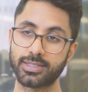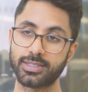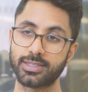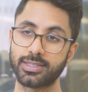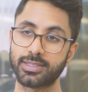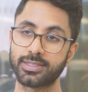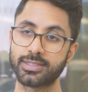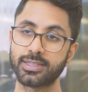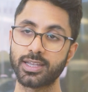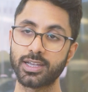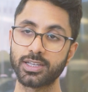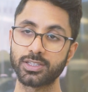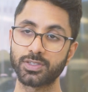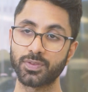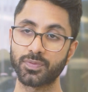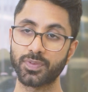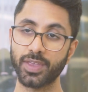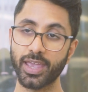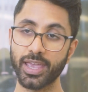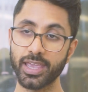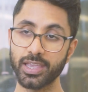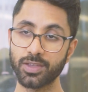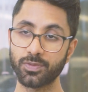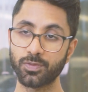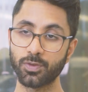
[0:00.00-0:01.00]
That's mm-hmm. the size
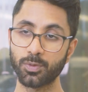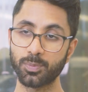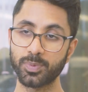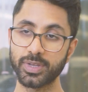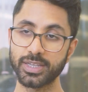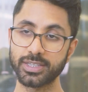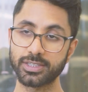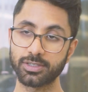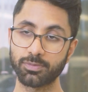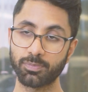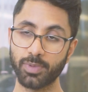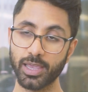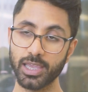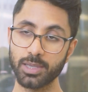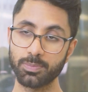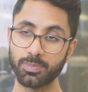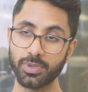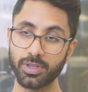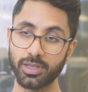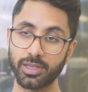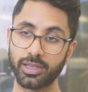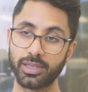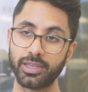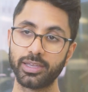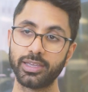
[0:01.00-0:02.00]
of an A four piece of
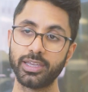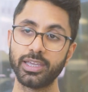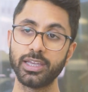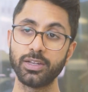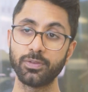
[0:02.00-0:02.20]
paper.